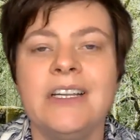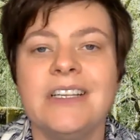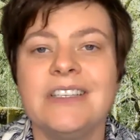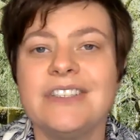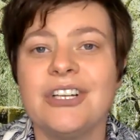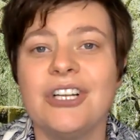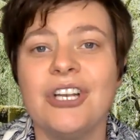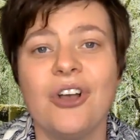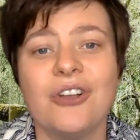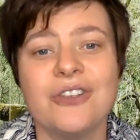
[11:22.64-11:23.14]

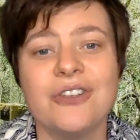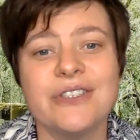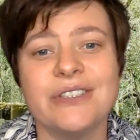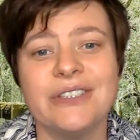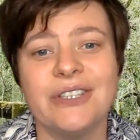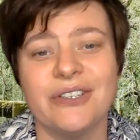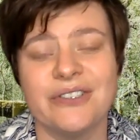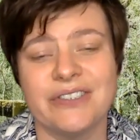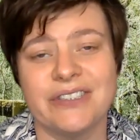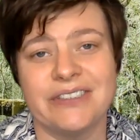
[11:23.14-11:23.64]
So lots and
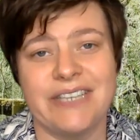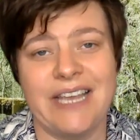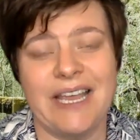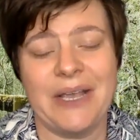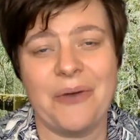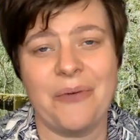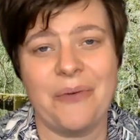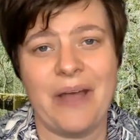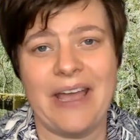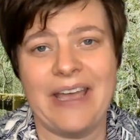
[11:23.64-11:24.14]
lots to
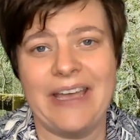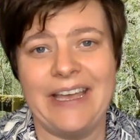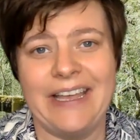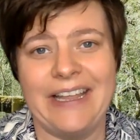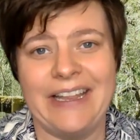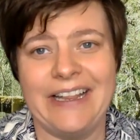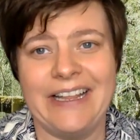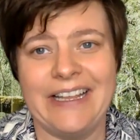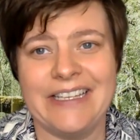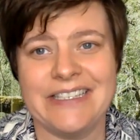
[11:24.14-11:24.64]
take away
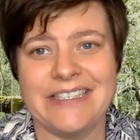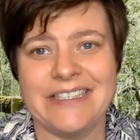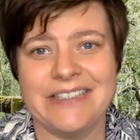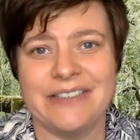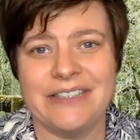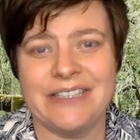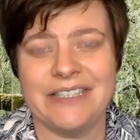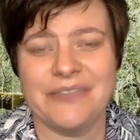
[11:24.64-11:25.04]
in this